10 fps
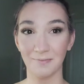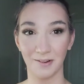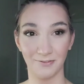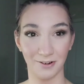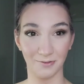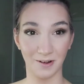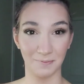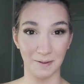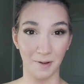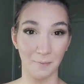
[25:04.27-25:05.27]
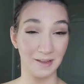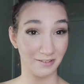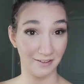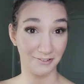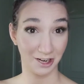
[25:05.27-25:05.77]
The first one my mom
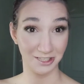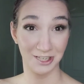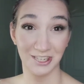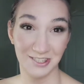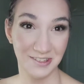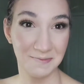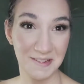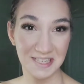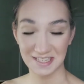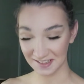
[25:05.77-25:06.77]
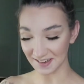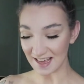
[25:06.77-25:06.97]
ever introduced me to.